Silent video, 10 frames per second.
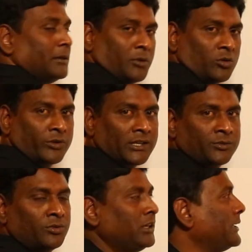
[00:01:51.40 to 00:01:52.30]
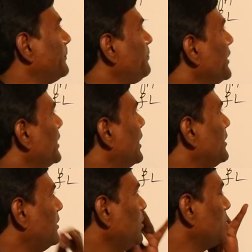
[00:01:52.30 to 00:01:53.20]
power factors only.
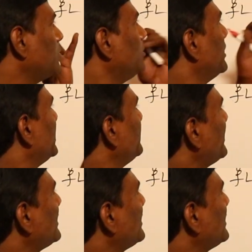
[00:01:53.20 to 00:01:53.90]
And now, if I